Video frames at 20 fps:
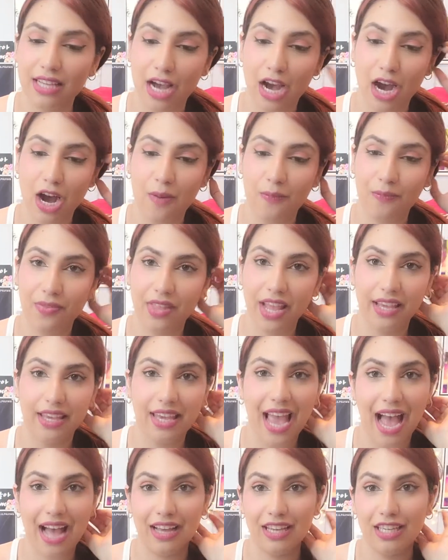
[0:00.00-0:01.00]

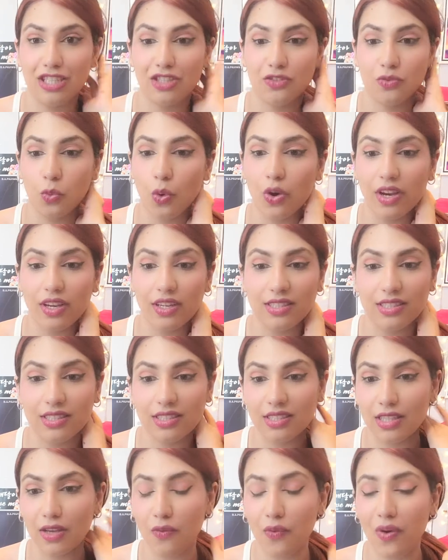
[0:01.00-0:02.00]
Yeah, his voice,
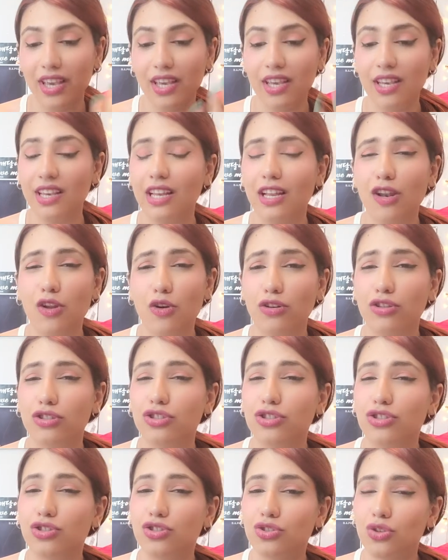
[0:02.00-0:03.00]
the way he looks
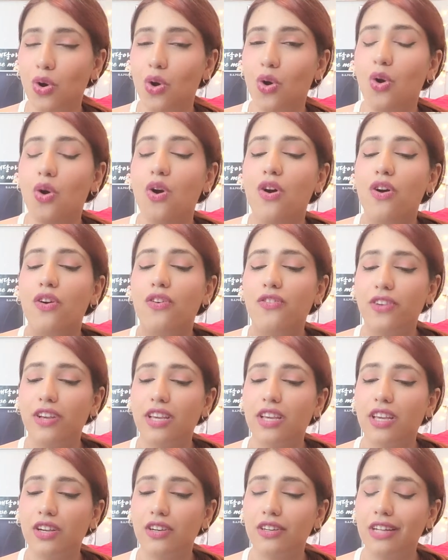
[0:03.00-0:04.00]
so
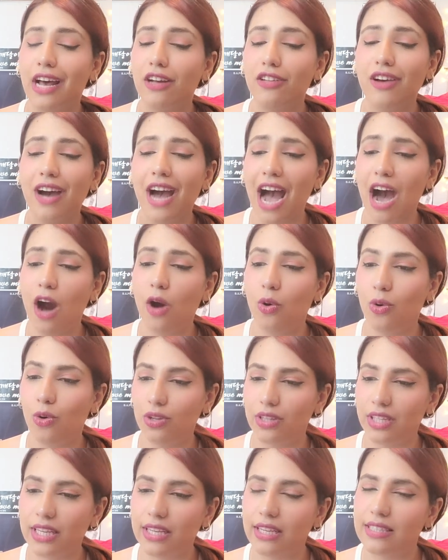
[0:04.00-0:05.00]
freaking good. I don't know how
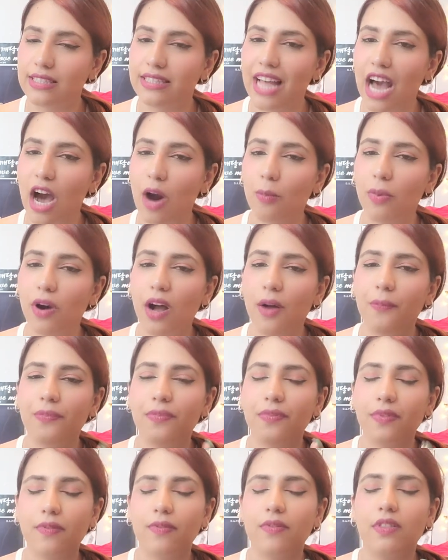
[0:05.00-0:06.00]
old he is now, but
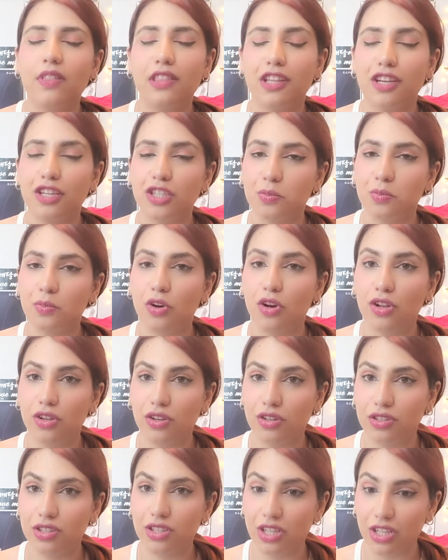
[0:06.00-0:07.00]
this boy
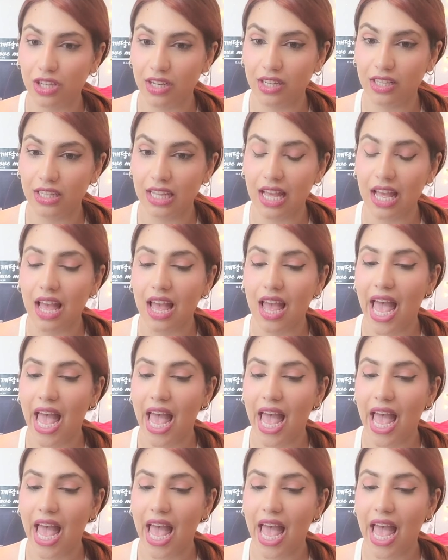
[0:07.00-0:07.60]
looks good.